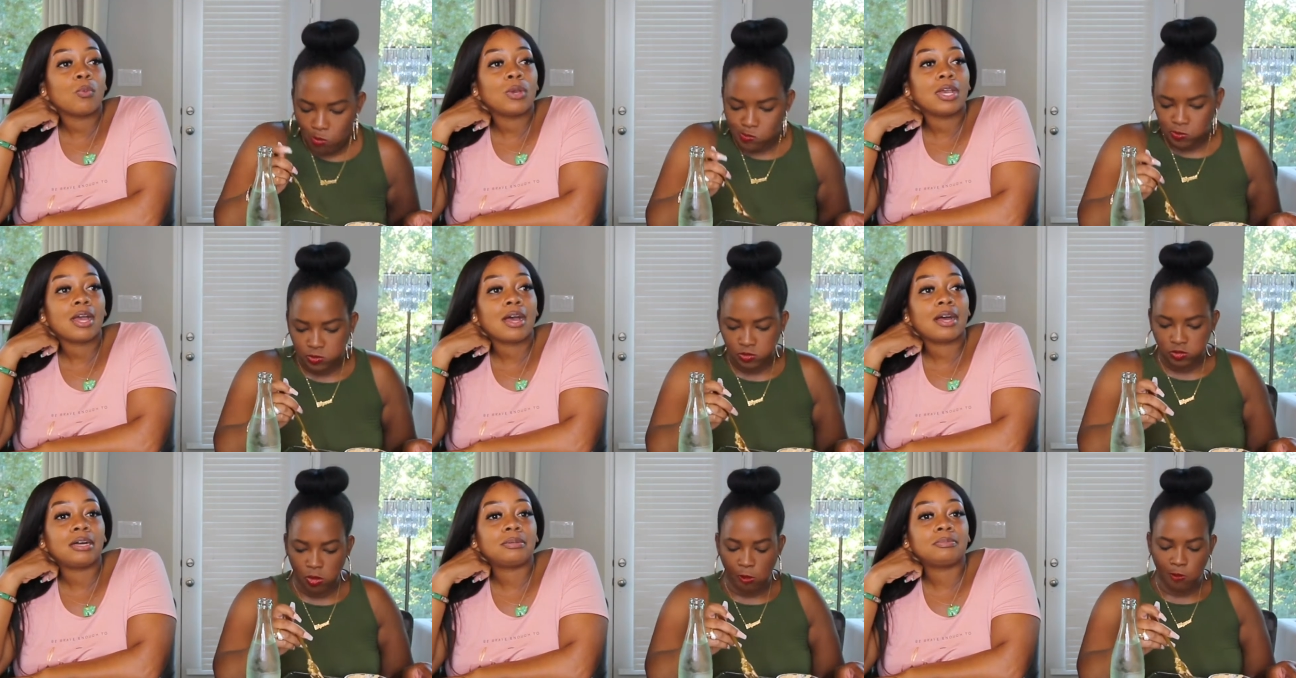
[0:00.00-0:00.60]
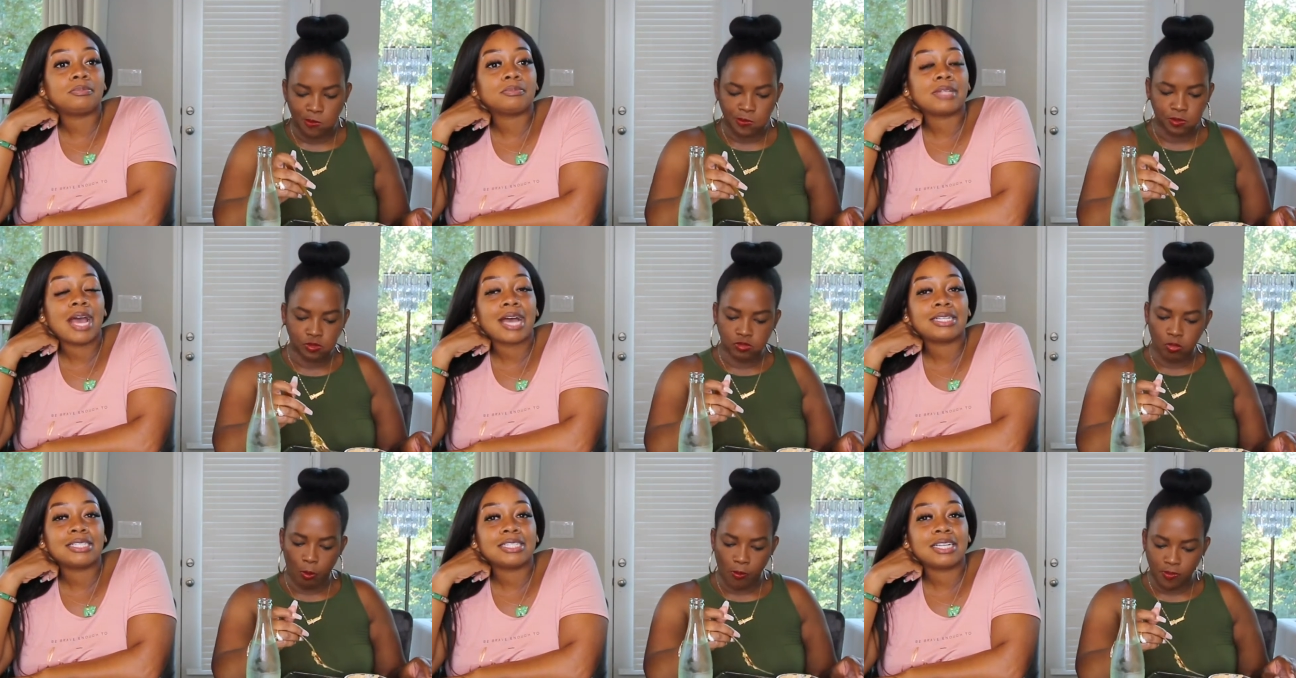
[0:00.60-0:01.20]
Speaker 1: We um
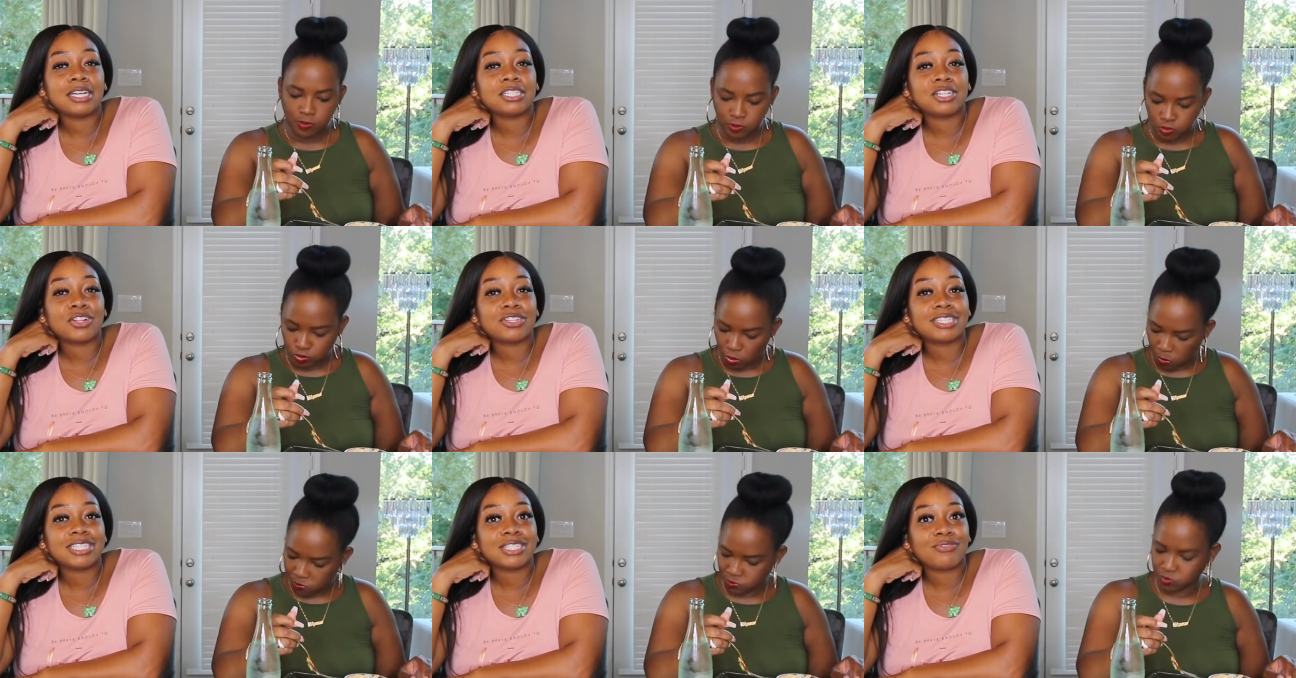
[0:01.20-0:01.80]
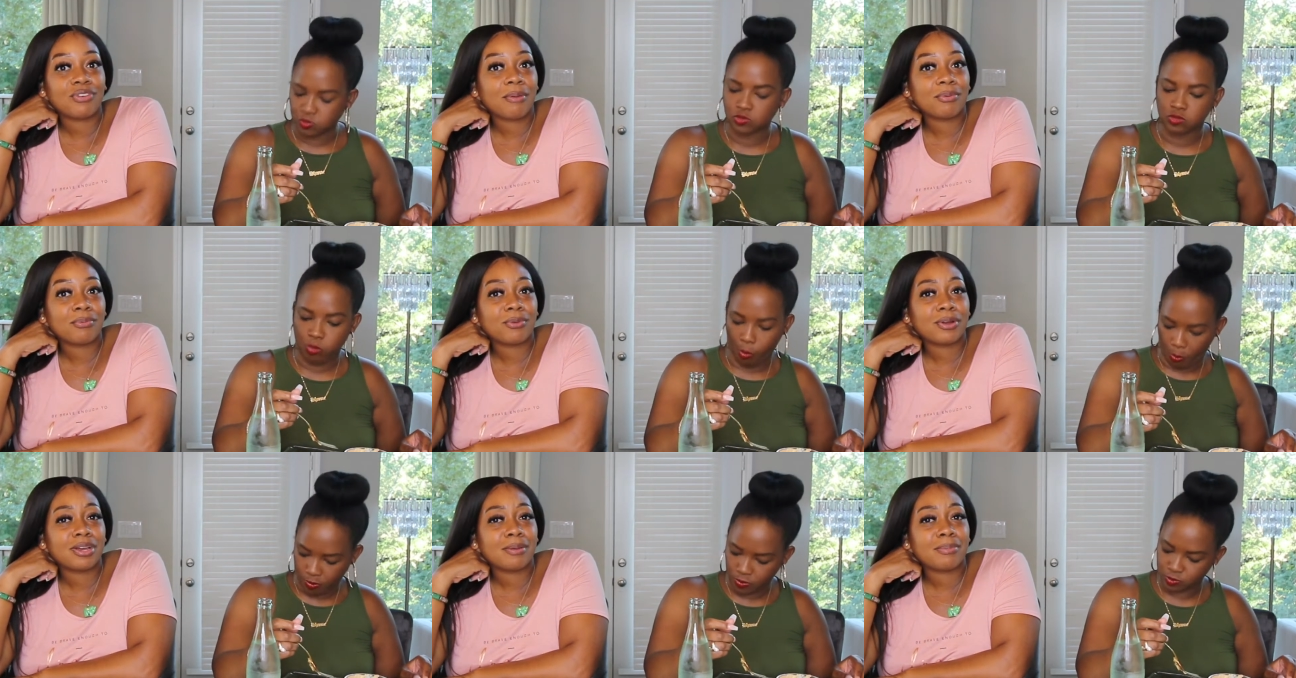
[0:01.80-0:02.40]
hadn't seen each other since
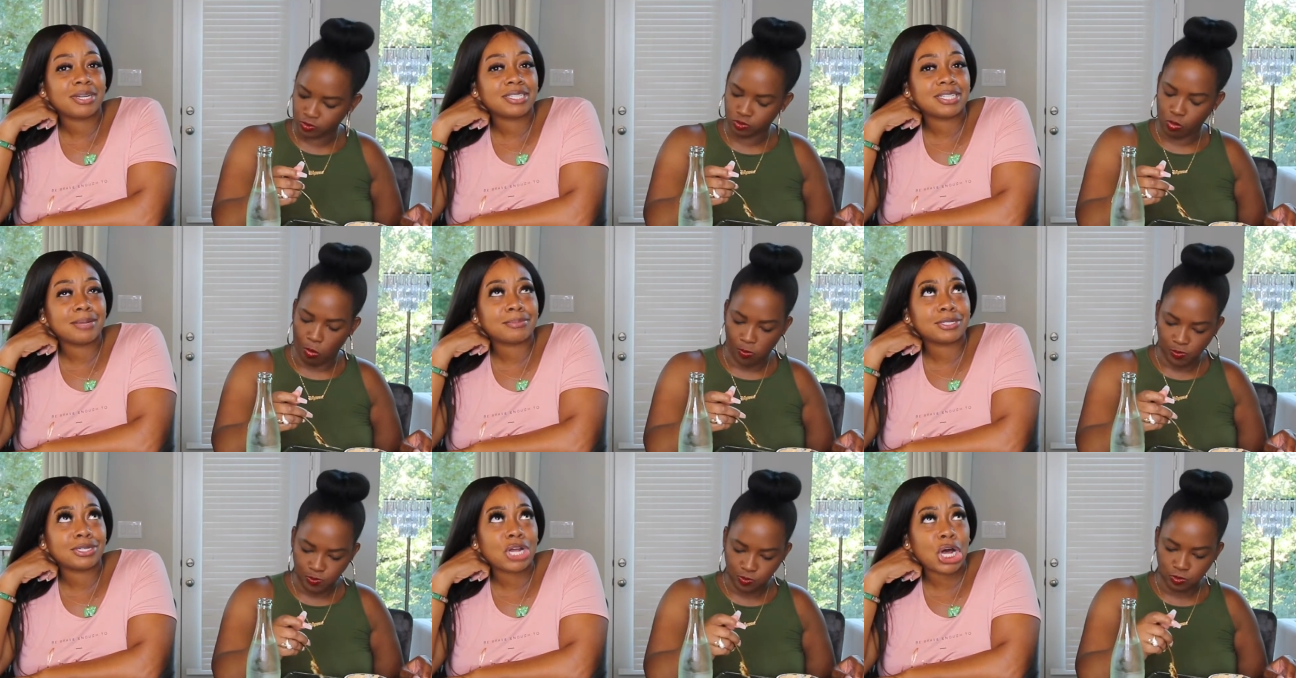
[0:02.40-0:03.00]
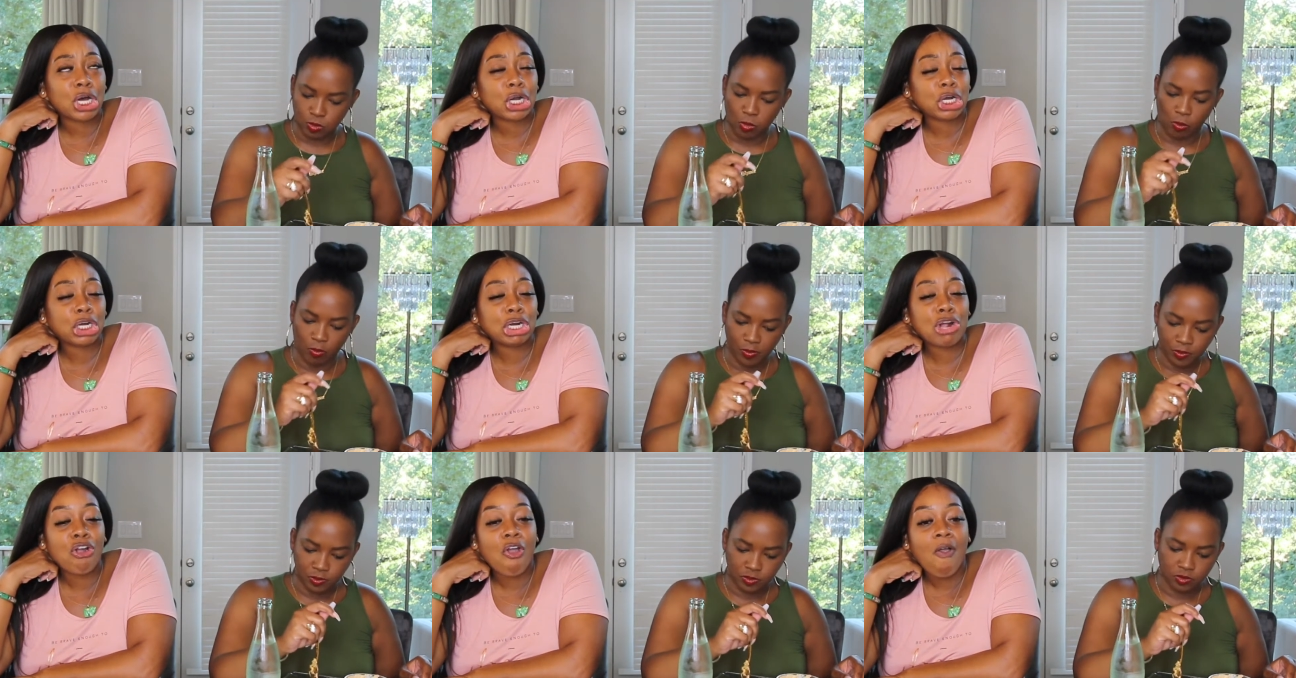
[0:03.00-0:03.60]
February, but it seems
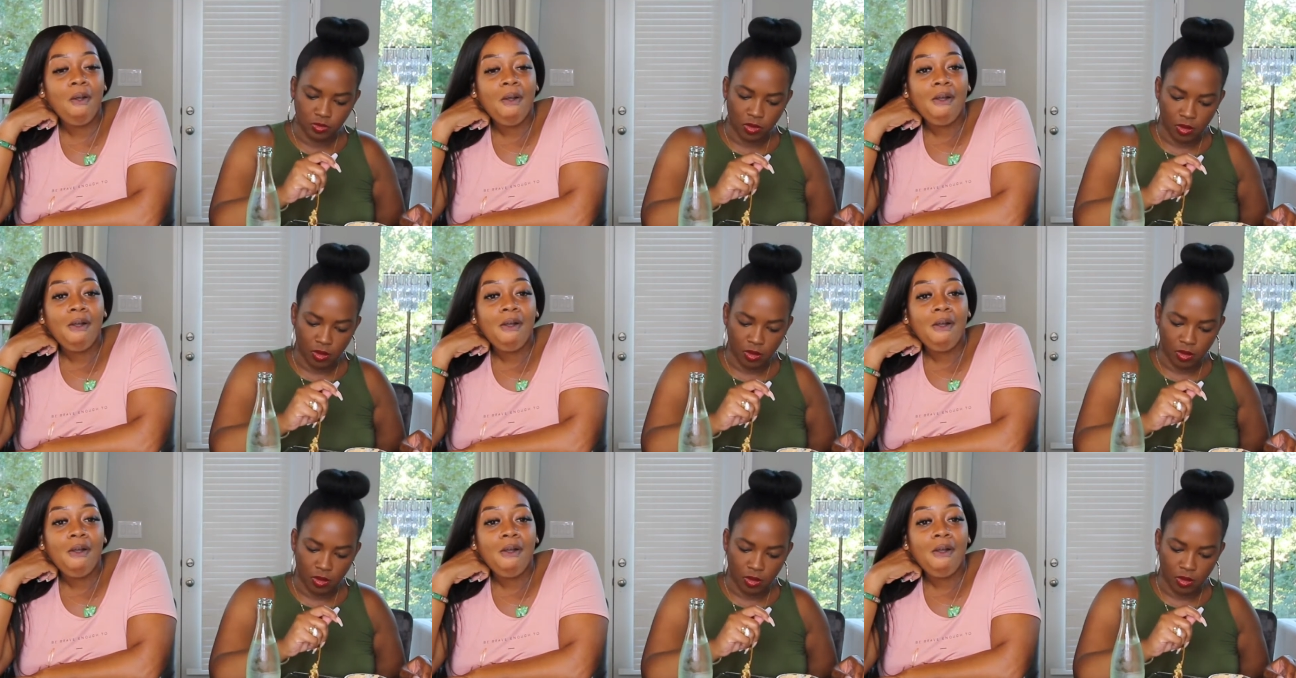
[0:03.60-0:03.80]
longer.